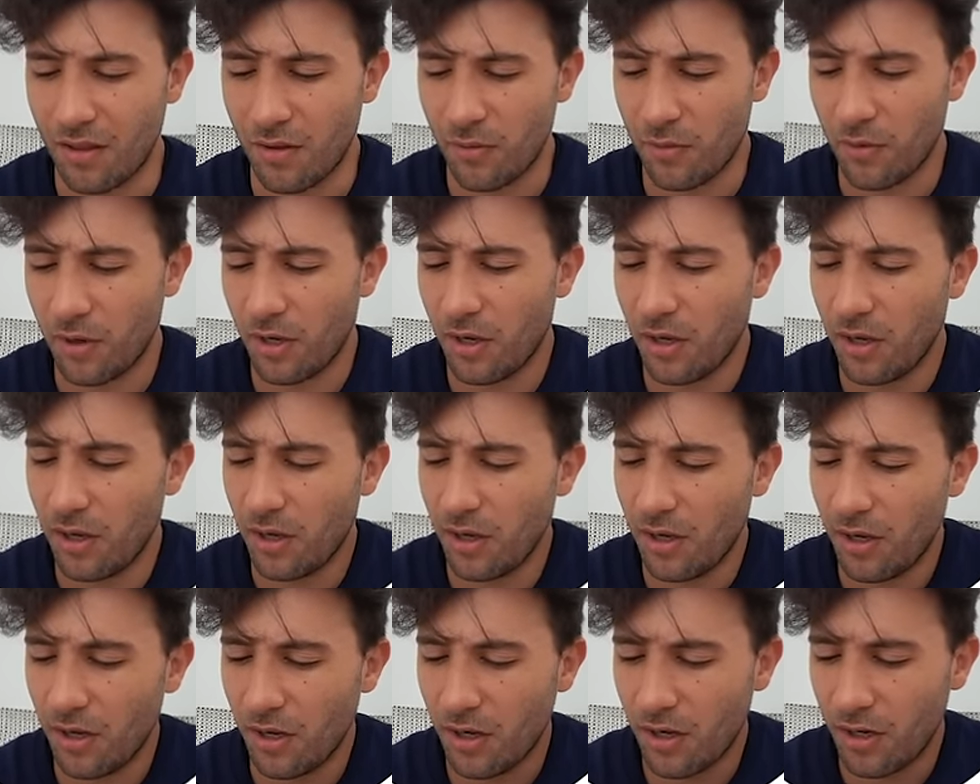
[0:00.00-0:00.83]

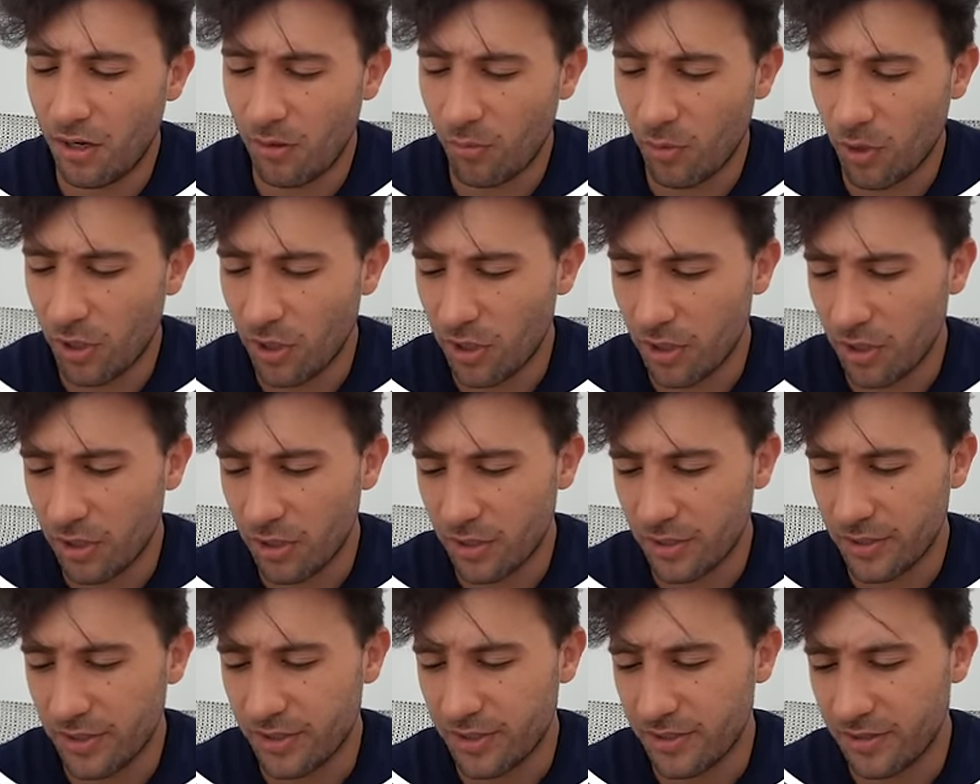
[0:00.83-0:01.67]
Uh,
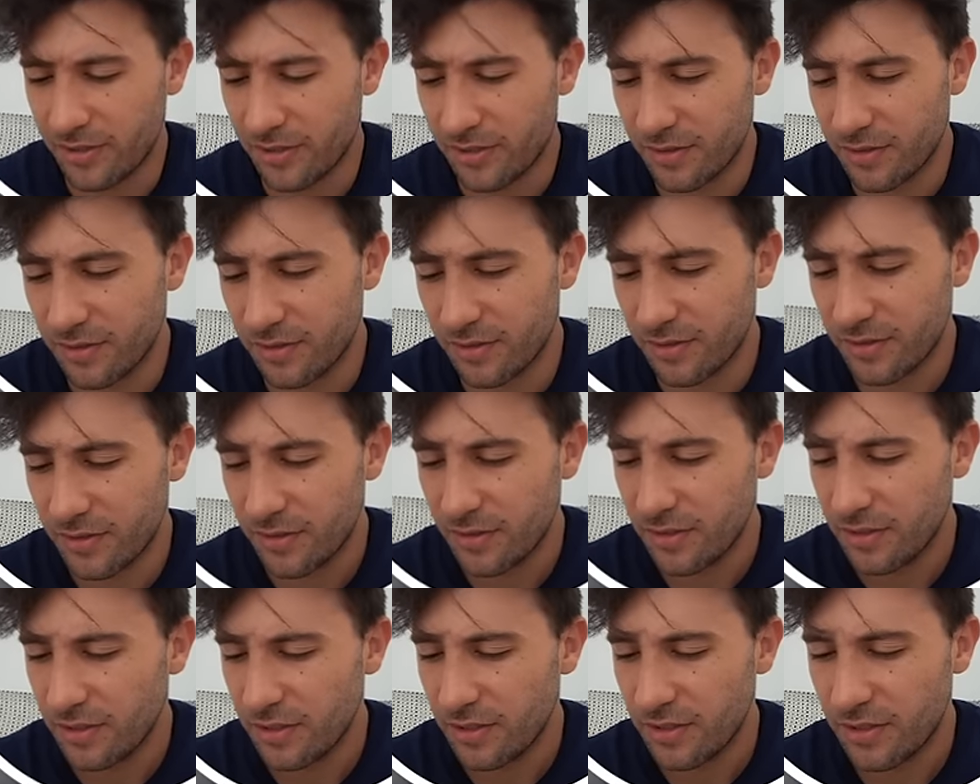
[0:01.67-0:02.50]
well,
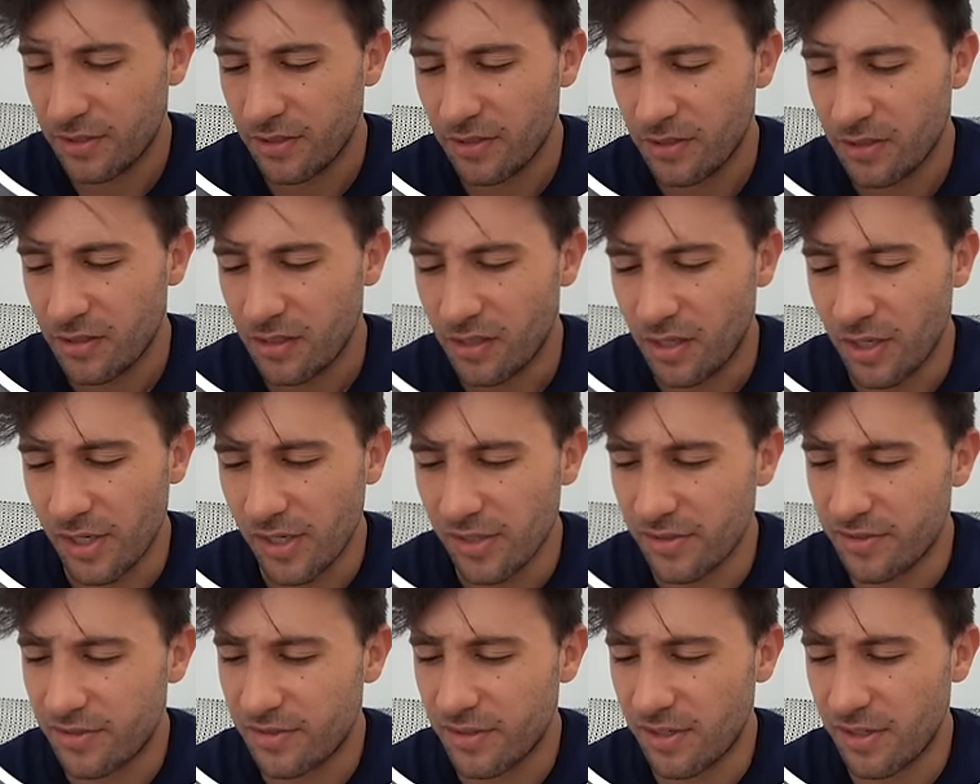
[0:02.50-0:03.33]

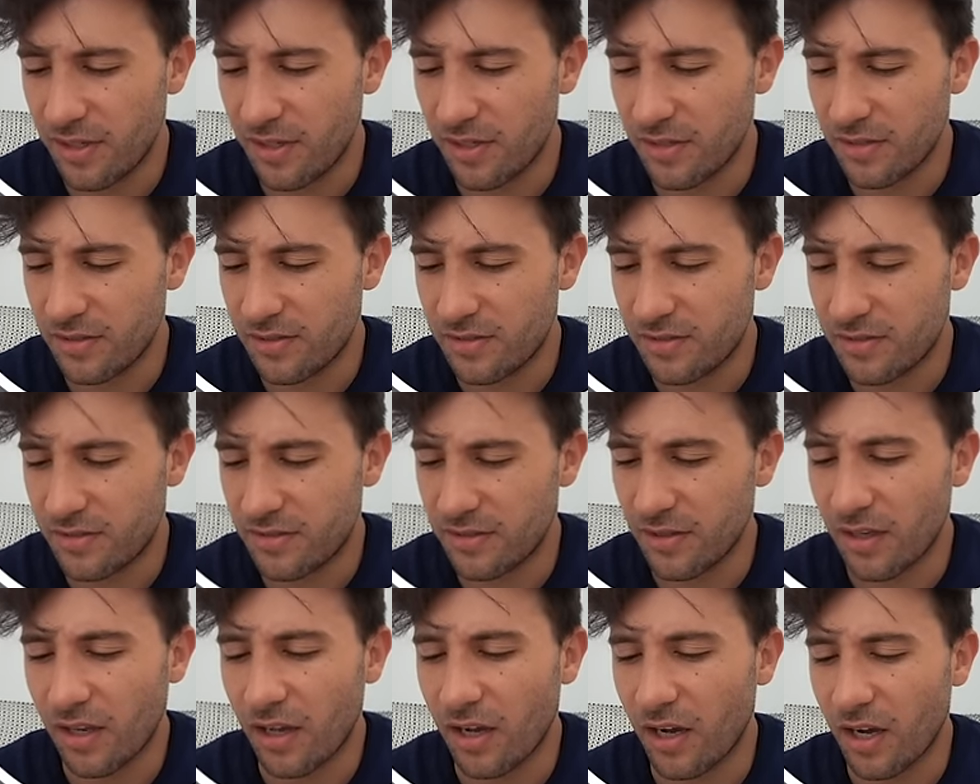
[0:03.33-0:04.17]
is it?
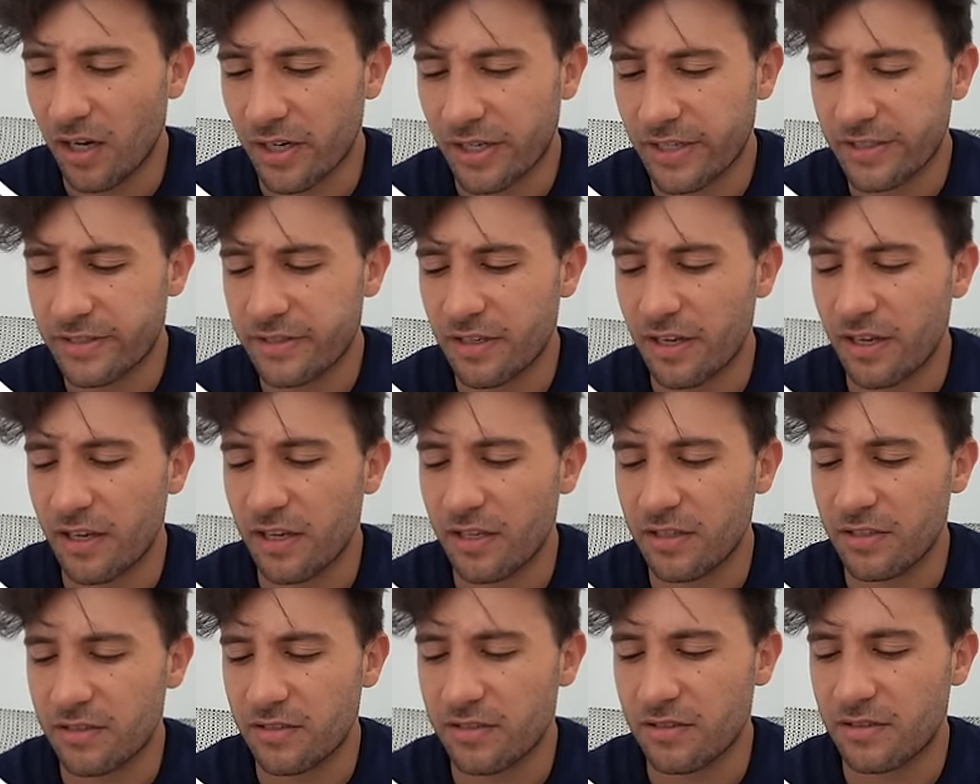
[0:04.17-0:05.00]
I'm gonna say
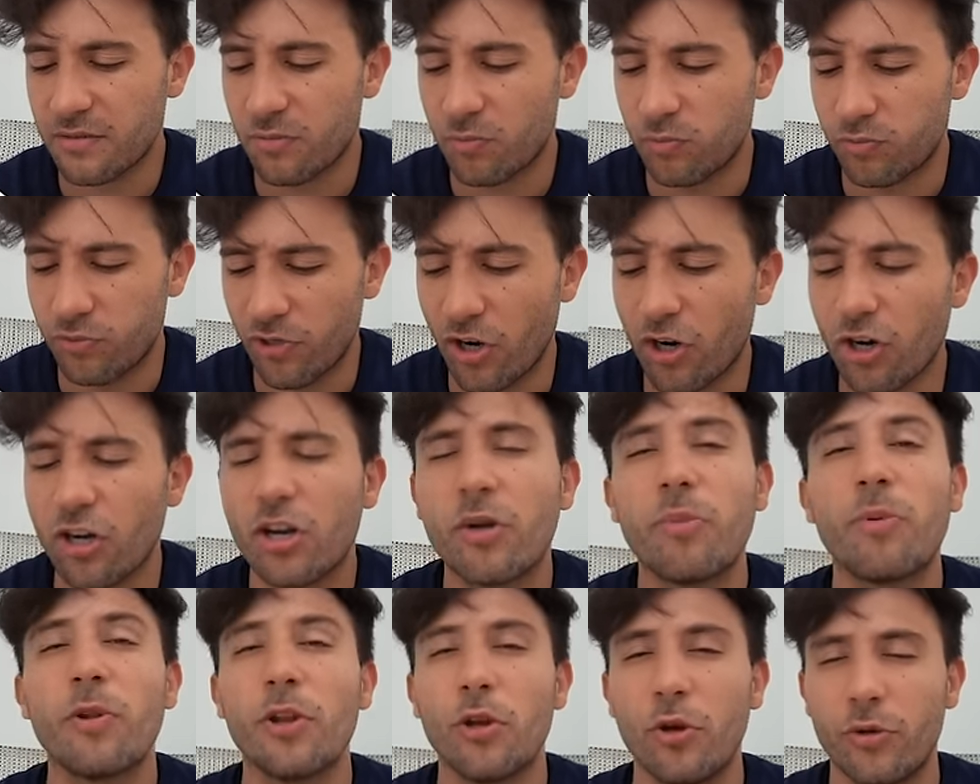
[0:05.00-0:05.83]
it's dark
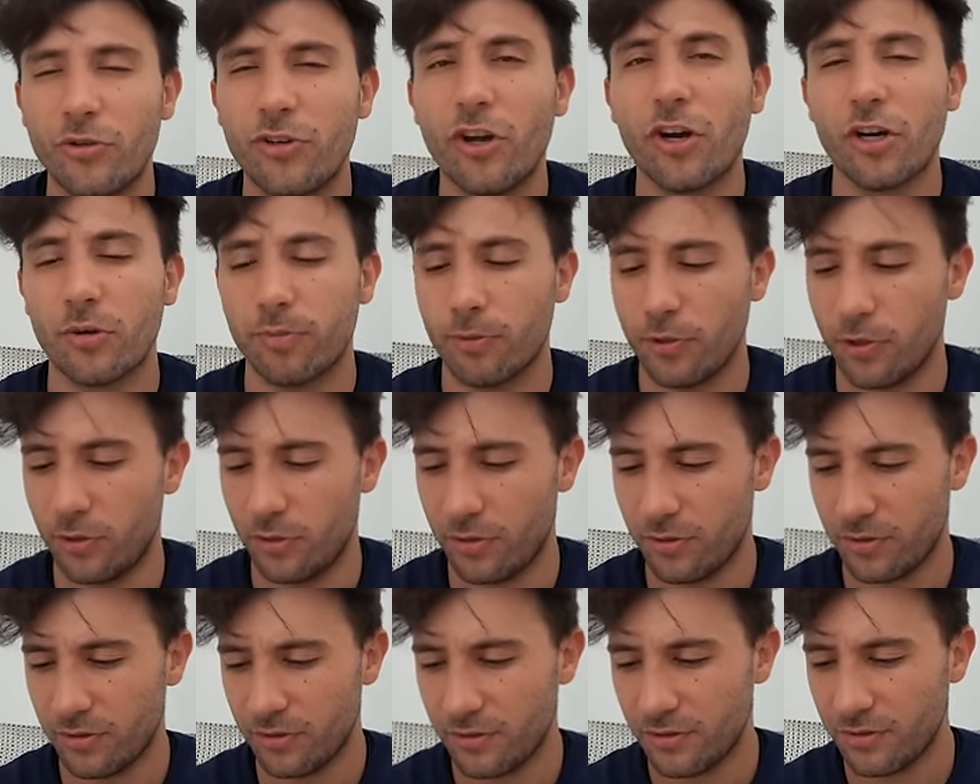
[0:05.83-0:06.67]
blue, dark blue.
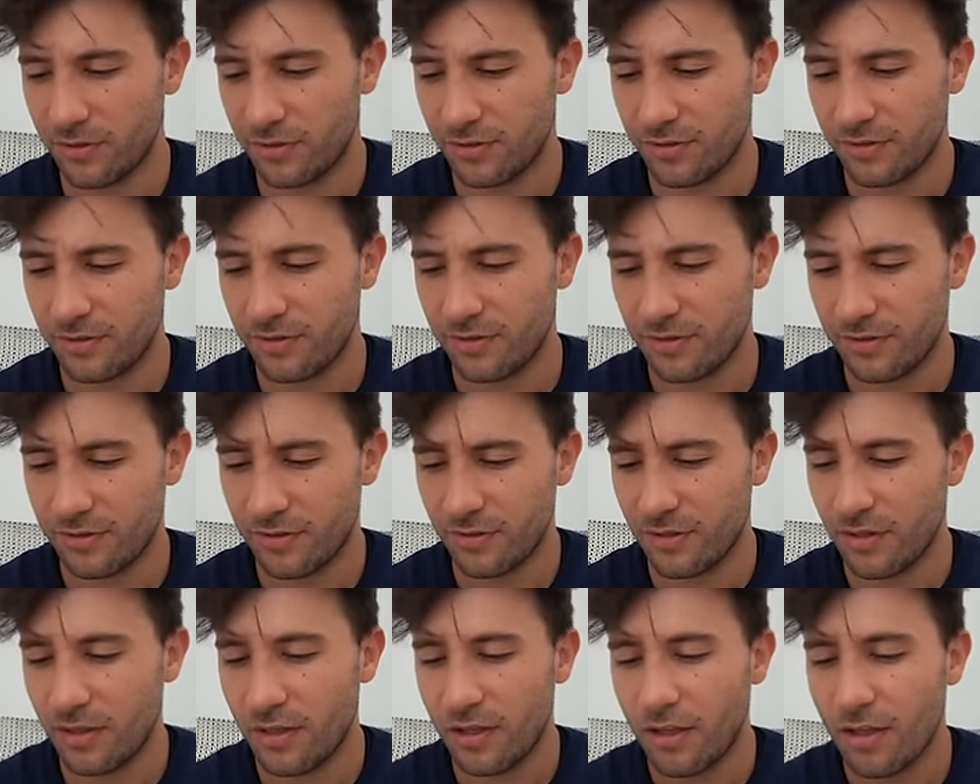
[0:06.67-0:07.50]

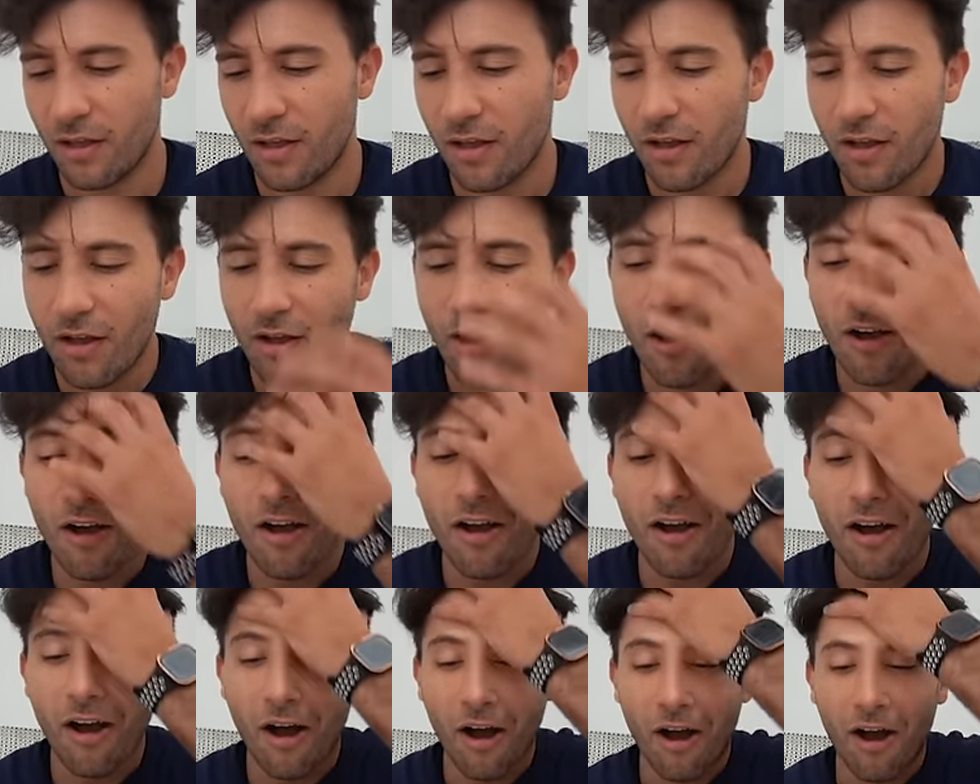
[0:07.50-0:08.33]
Yup, it was
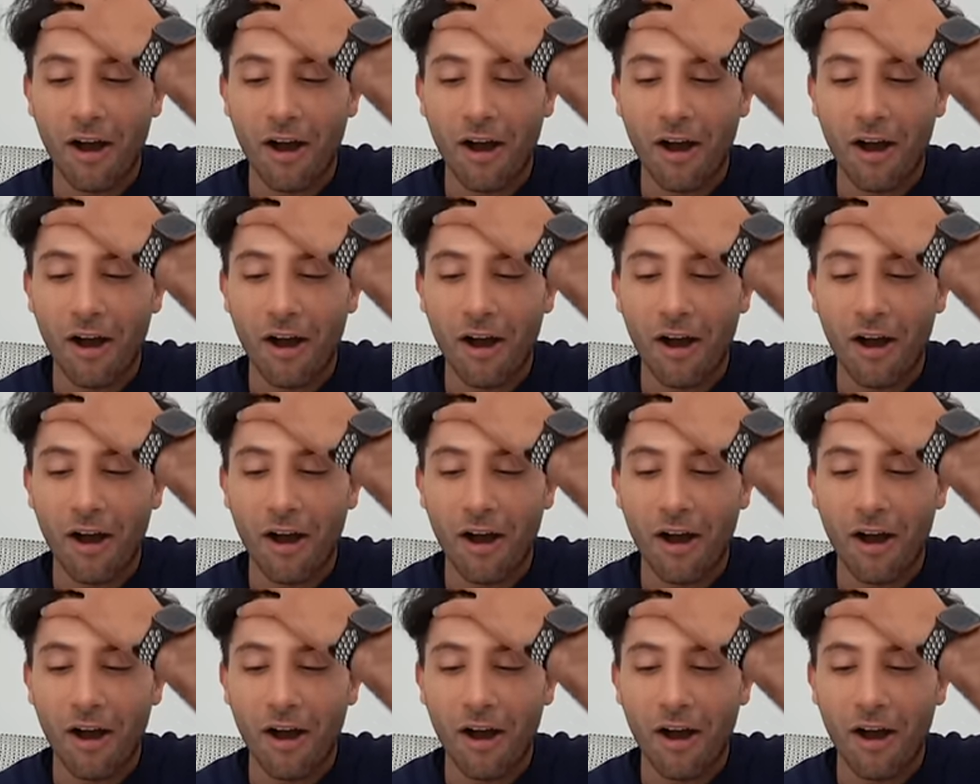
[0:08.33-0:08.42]
red.